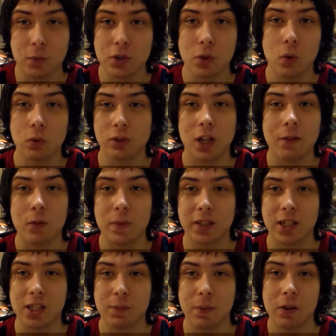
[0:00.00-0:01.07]
was a whole
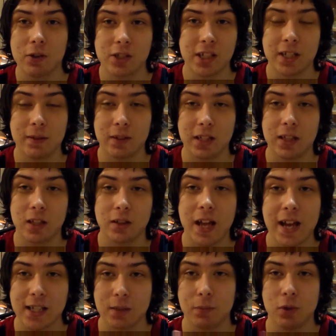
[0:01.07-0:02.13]
government conspiracy in the
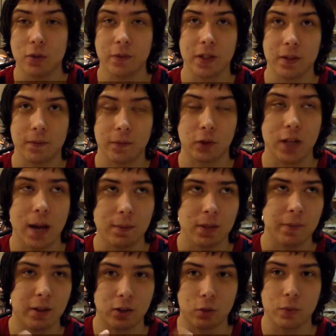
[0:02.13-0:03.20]
last movie for
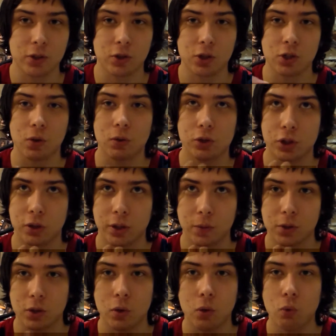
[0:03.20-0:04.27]
Captain America, Winter Soldier.
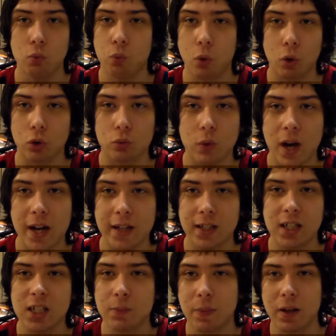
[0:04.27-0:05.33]
There was a whole
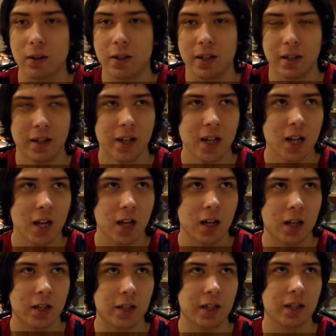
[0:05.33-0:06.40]
worldwide conspiracy.
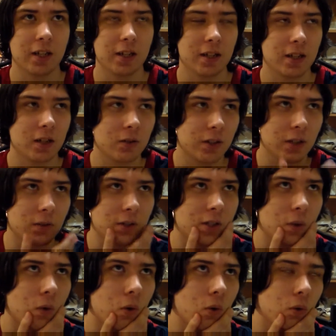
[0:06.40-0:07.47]
There
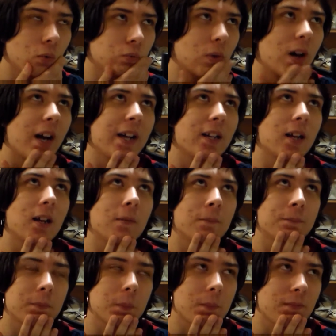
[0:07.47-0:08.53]
was a whole ride.
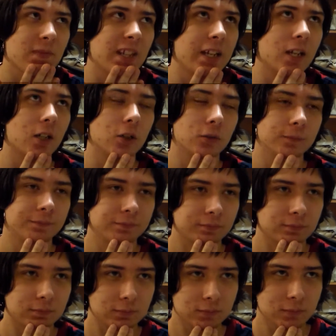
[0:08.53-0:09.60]

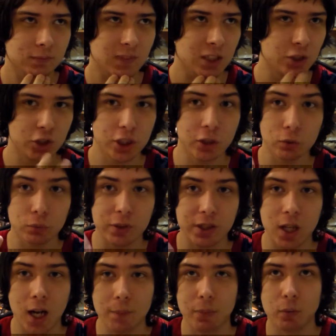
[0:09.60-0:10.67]
S.H.I.E.L.D. was
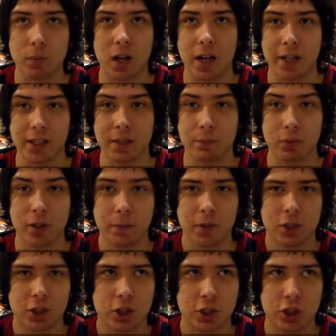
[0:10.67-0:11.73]
compromised and pretty
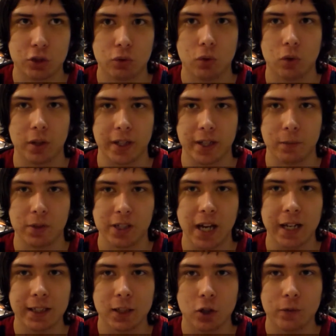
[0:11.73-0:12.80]
much destroyed. It was
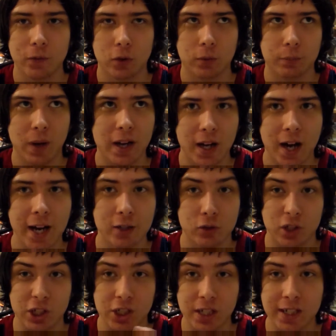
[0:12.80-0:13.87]
taken over by
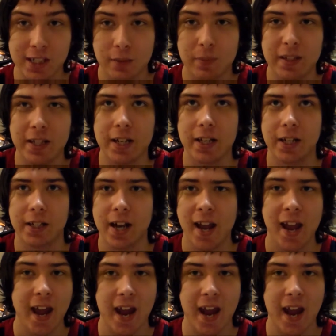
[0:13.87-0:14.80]
Hydra since the beginning,